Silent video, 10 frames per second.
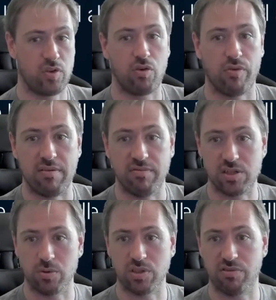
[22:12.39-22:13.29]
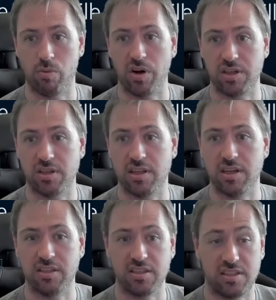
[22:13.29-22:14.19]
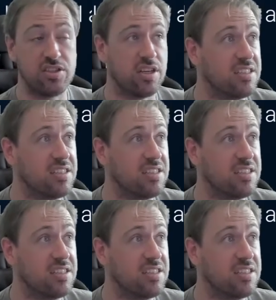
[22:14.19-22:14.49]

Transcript: great visuals for what the decision